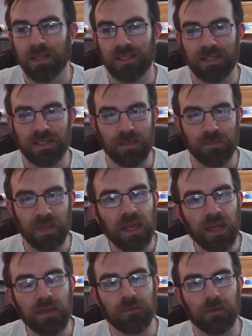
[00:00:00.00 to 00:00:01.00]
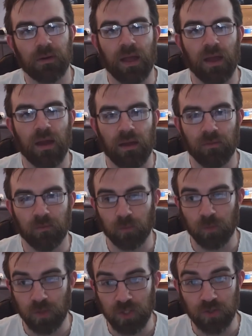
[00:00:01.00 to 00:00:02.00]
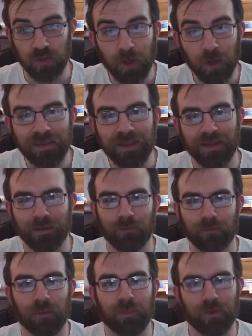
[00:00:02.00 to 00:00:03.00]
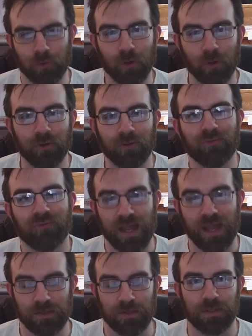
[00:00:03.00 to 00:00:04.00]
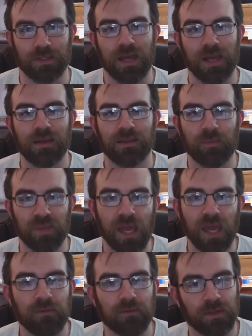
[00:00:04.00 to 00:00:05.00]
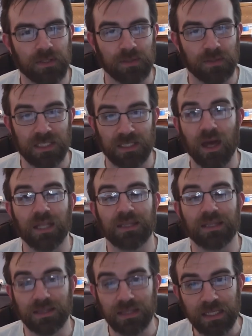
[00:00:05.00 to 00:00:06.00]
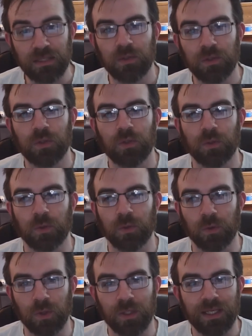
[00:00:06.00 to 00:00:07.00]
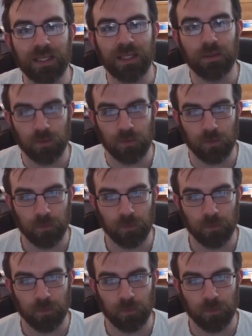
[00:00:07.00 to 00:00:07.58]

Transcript: This is a behavior resulting from internal factors that behaviorism does not like to look into.